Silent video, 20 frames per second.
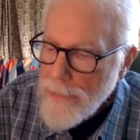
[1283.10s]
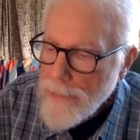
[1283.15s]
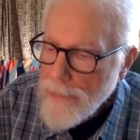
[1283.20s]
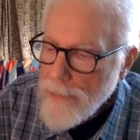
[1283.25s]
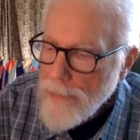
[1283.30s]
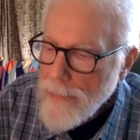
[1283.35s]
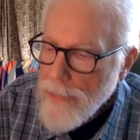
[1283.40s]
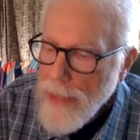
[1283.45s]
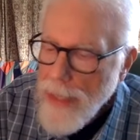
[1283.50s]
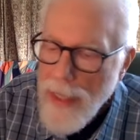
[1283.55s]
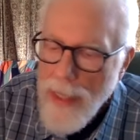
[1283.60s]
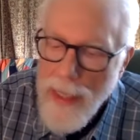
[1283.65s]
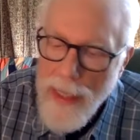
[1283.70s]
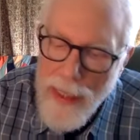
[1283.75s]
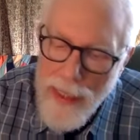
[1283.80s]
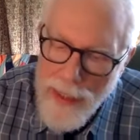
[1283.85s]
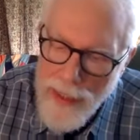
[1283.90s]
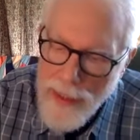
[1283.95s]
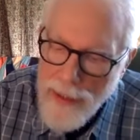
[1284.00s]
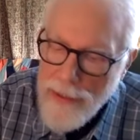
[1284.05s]
it.
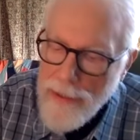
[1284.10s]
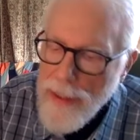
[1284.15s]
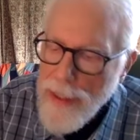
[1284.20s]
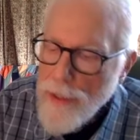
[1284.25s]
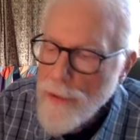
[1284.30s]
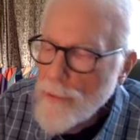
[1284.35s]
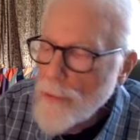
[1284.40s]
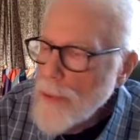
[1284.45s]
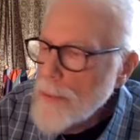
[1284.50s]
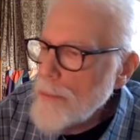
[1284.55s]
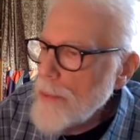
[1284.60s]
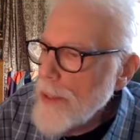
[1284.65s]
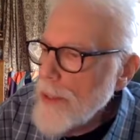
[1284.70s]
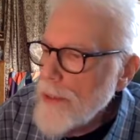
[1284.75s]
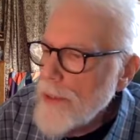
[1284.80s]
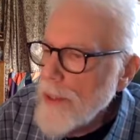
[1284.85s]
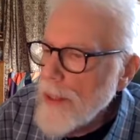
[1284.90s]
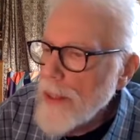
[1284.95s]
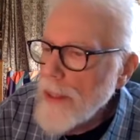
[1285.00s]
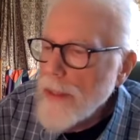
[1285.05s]
Here would be
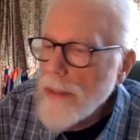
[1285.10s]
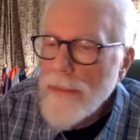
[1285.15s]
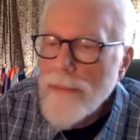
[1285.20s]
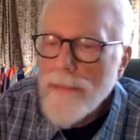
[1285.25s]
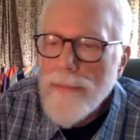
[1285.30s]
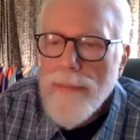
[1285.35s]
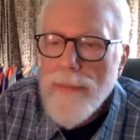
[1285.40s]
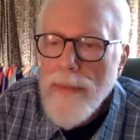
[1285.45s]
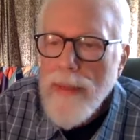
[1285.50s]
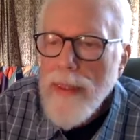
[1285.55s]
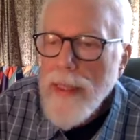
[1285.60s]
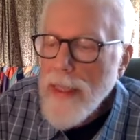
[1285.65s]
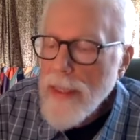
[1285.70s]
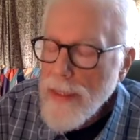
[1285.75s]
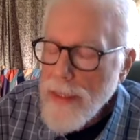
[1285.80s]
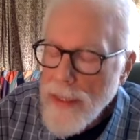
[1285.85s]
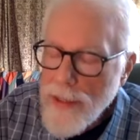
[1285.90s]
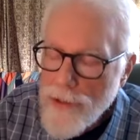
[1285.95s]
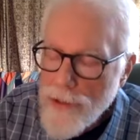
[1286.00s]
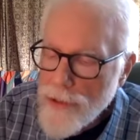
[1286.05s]
the
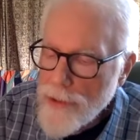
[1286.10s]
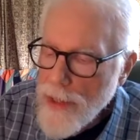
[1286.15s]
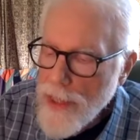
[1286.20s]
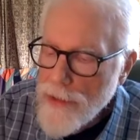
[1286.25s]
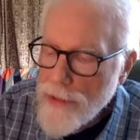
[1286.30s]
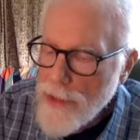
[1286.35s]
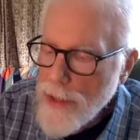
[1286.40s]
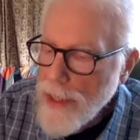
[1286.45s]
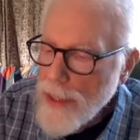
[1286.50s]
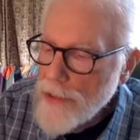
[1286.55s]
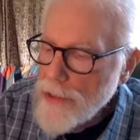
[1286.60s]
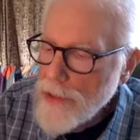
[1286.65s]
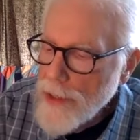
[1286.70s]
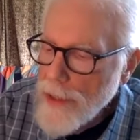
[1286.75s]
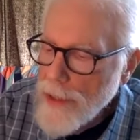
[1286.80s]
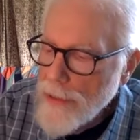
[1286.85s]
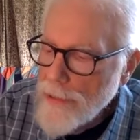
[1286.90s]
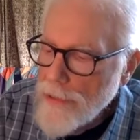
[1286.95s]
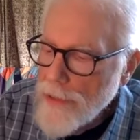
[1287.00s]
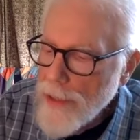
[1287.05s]
English
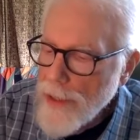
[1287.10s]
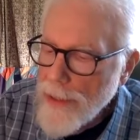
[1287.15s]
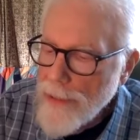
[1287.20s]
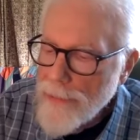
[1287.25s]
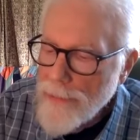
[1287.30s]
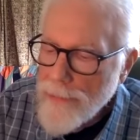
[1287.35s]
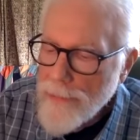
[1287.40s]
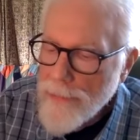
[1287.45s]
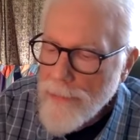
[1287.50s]
translation of the